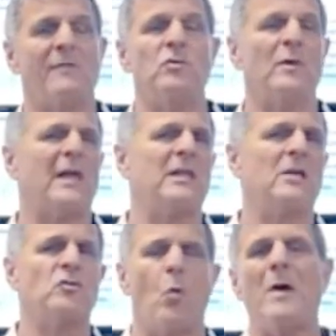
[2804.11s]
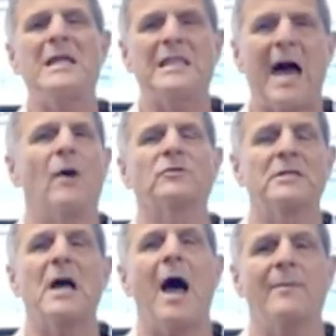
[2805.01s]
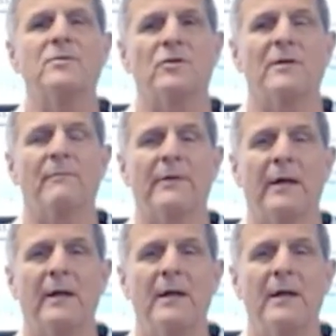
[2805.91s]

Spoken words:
you have to do it, I think, 20,000 times or something.